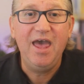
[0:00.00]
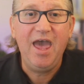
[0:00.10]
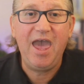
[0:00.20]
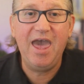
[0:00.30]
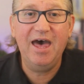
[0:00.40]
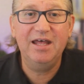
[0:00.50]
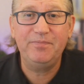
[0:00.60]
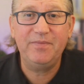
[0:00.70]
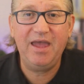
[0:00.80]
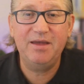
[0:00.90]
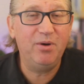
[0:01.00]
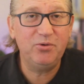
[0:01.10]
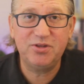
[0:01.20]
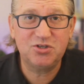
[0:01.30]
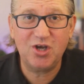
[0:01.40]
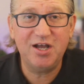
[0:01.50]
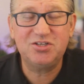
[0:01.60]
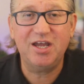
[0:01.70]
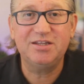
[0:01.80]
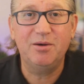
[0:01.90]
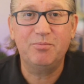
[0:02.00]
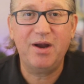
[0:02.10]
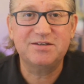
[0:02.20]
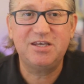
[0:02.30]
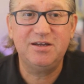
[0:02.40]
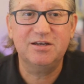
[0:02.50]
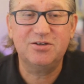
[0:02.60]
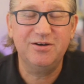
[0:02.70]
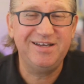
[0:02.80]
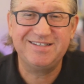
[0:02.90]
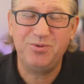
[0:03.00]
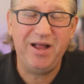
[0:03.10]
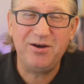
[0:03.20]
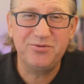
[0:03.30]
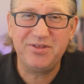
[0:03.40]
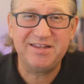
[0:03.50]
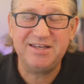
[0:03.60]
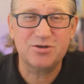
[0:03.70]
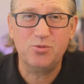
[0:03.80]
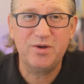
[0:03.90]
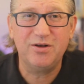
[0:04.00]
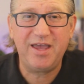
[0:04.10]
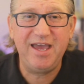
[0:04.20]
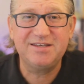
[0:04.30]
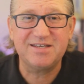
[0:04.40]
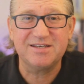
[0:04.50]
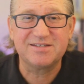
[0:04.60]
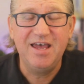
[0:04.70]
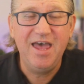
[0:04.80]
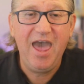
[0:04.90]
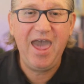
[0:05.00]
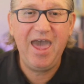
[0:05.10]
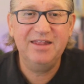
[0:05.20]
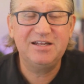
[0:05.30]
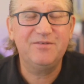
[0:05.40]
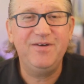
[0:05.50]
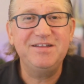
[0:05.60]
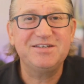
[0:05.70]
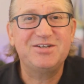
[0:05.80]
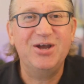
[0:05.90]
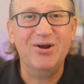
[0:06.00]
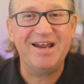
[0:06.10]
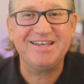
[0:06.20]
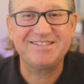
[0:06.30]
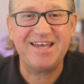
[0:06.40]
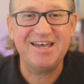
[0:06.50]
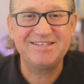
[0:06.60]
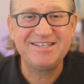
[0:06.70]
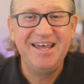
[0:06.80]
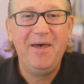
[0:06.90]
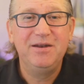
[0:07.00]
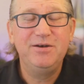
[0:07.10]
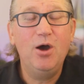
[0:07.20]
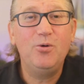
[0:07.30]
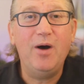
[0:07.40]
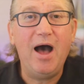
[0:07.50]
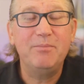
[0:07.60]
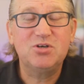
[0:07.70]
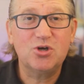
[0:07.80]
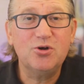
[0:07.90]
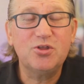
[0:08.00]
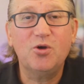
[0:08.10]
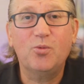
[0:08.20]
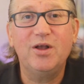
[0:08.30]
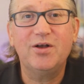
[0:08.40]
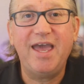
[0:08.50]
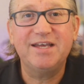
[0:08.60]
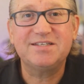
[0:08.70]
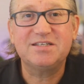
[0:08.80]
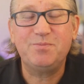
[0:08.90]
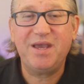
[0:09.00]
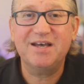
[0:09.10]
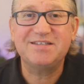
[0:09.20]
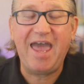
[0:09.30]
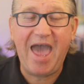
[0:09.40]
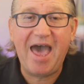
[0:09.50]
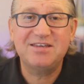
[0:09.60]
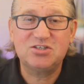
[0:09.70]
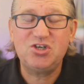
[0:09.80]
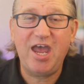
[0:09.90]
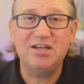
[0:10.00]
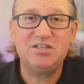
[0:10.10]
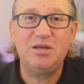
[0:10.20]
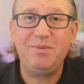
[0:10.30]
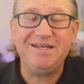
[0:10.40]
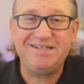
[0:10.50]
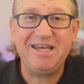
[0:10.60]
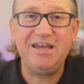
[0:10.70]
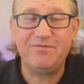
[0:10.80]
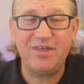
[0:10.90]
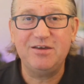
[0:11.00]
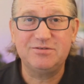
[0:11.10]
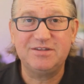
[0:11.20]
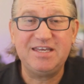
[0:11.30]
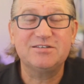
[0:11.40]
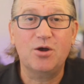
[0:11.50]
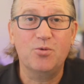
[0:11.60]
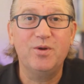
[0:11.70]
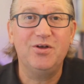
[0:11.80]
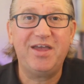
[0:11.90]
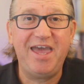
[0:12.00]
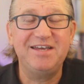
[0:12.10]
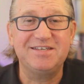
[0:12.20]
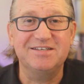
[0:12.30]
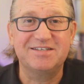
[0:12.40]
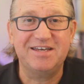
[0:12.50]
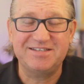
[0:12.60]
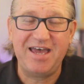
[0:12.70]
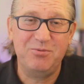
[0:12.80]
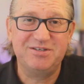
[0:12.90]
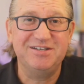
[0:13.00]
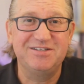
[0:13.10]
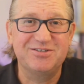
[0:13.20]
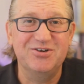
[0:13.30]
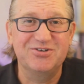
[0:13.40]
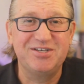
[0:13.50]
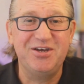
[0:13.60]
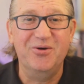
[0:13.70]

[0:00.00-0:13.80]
And both the judge and the prosecuting attorney says, "Well, I don't think these are real cases." And the defense attorney says, "No, I'm sure they're real cases because I asked ChatGPT if these are real cases, because I was concerned too."